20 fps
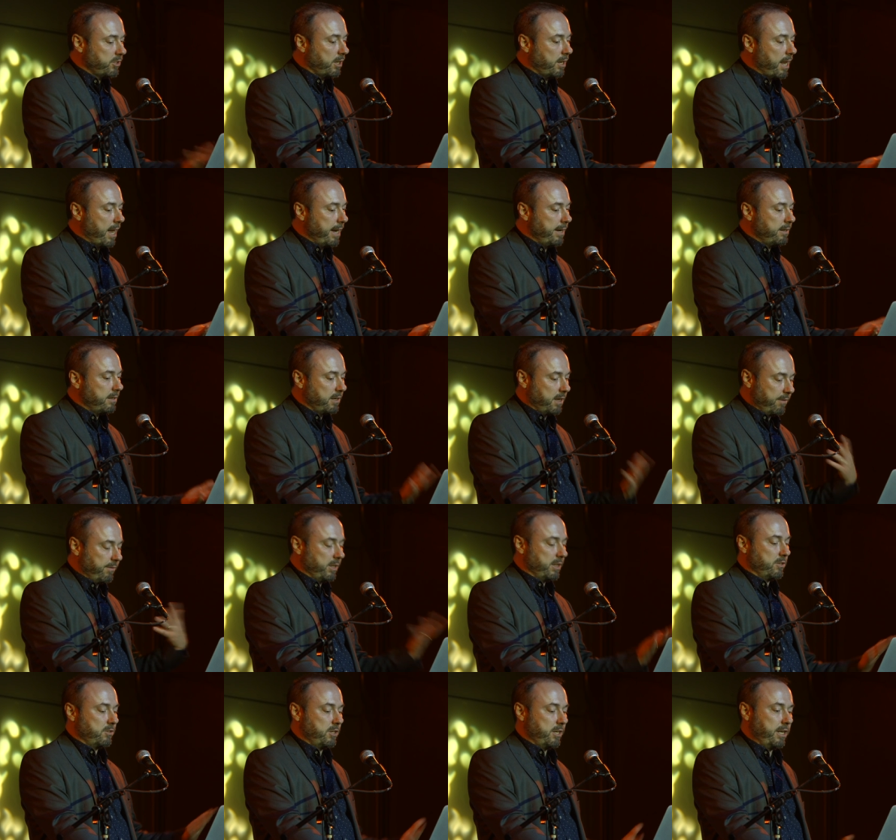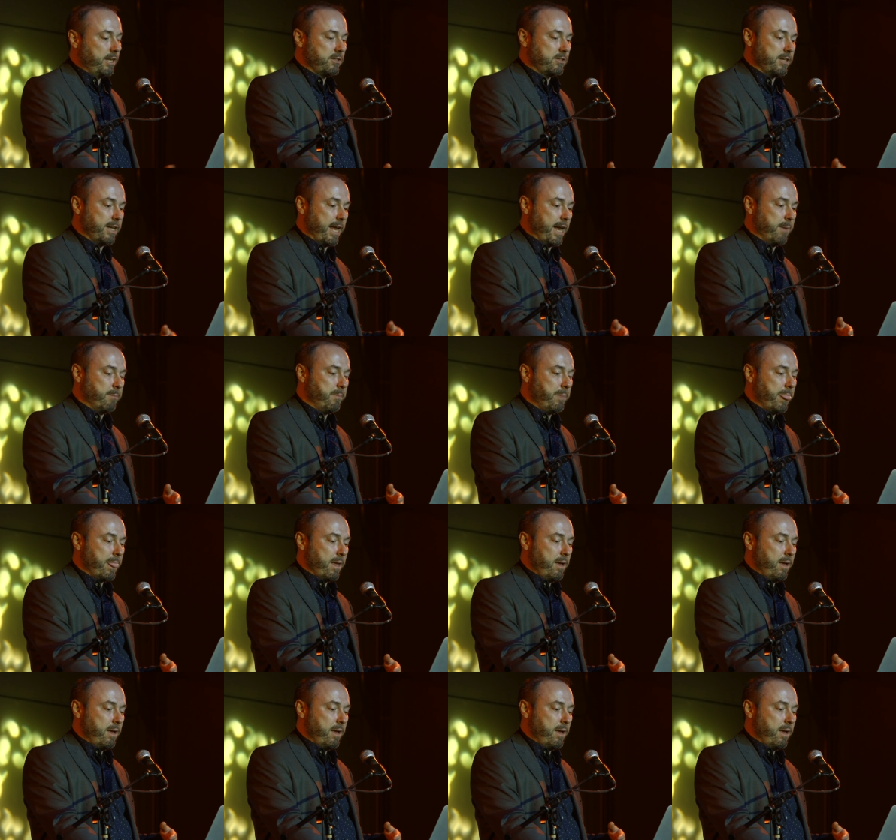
alight, giving the city its name,